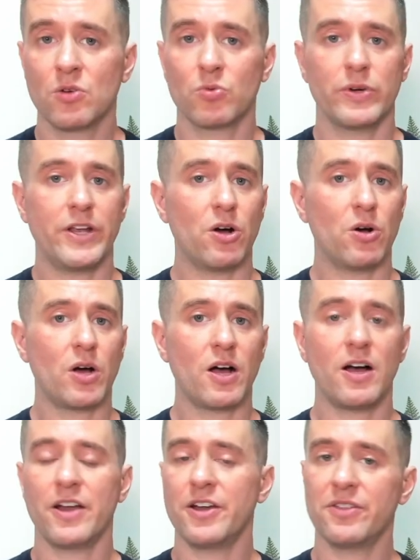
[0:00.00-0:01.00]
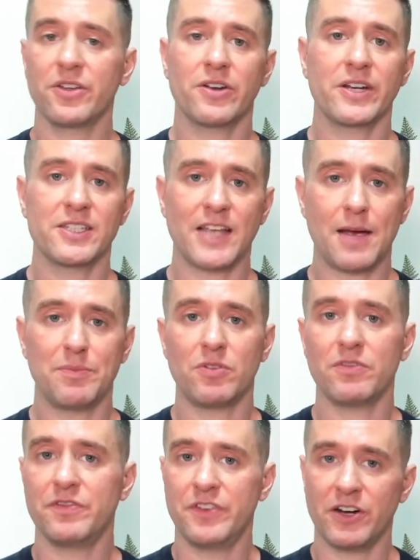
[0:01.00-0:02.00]
Rioja, another good
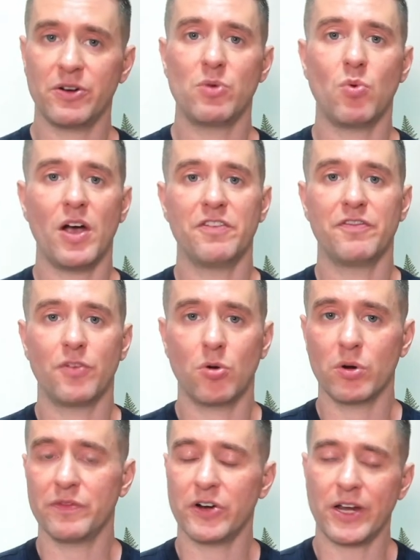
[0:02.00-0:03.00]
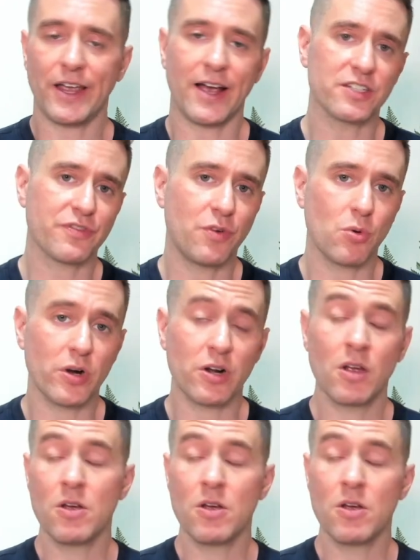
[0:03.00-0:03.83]
example, very wine forward, very cask forward,